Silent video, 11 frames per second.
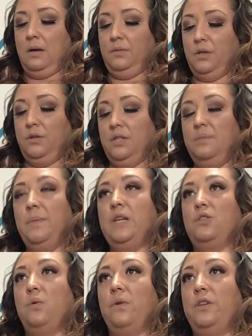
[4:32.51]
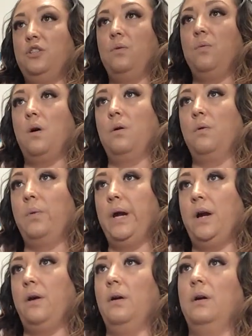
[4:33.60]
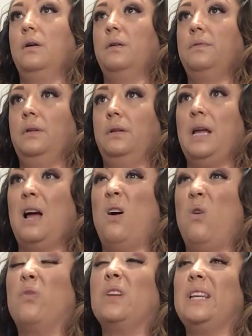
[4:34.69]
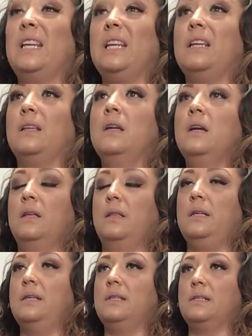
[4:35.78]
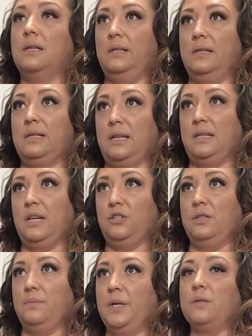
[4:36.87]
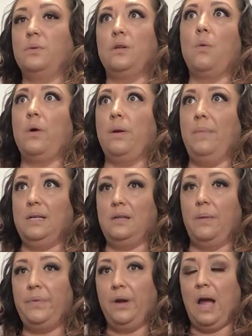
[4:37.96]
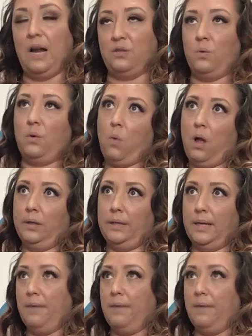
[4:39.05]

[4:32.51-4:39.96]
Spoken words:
So just make sure that you are aware of not overly heating these extensions because we don't want to mess up the actual quality